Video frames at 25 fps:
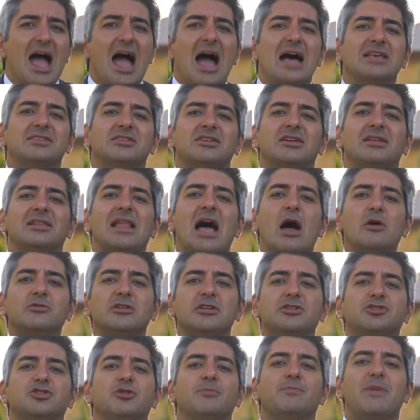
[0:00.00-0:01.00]
as it allows
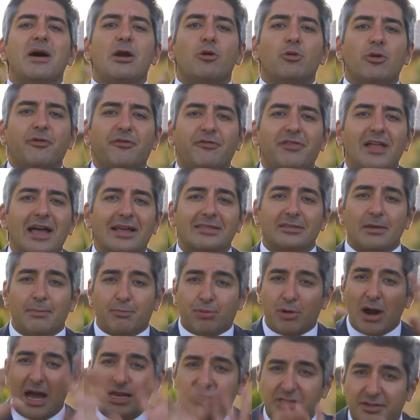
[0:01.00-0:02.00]
us to better reflect the
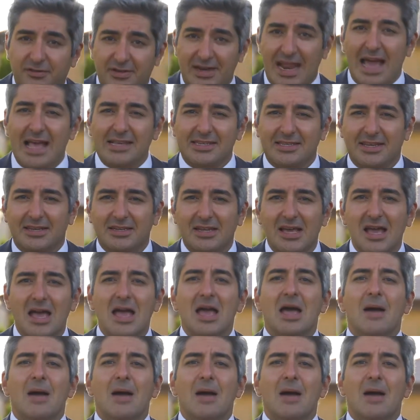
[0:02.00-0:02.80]
price of an asset,